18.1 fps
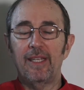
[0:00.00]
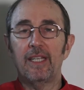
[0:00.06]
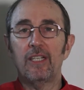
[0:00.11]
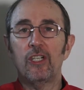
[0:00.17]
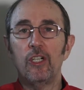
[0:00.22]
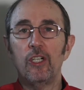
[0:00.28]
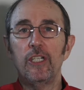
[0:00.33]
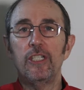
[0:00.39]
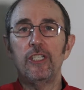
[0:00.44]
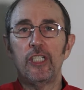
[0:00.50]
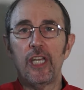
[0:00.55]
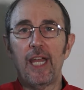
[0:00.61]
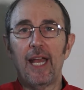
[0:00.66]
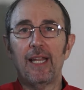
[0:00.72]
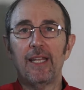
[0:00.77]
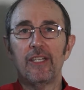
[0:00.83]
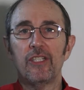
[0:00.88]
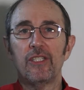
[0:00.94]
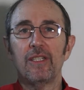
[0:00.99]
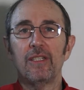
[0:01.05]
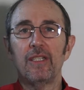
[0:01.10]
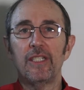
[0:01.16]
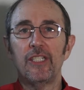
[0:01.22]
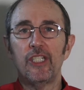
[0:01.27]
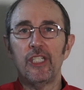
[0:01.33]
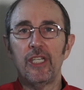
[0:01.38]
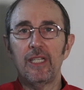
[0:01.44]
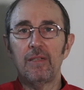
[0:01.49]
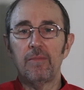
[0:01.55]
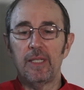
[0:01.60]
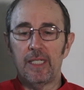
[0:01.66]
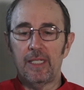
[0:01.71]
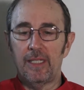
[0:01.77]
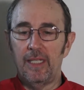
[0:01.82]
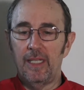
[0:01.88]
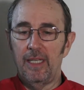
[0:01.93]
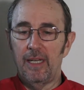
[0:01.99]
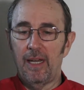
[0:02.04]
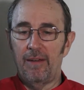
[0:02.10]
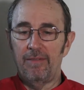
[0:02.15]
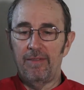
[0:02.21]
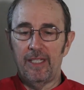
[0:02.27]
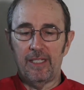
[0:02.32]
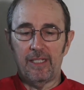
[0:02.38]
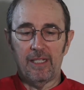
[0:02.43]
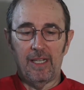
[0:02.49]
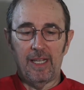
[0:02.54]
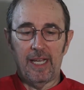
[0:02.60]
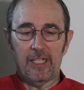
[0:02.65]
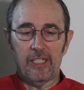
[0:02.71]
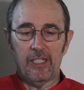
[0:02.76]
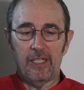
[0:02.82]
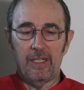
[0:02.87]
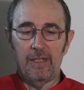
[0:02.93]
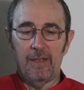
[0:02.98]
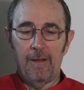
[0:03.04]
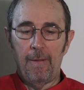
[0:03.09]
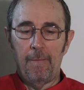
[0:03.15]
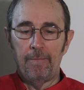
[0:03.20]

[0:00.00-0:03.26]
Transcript: that could challenge the legitimacy of this election.